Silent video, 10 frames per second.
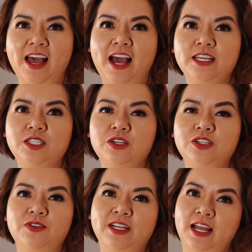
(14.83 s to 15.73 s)
I started
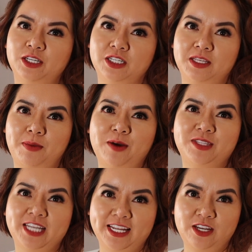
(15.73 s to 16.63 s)
doing lashes
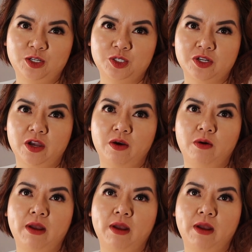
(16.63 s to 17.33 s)
about 10 years ago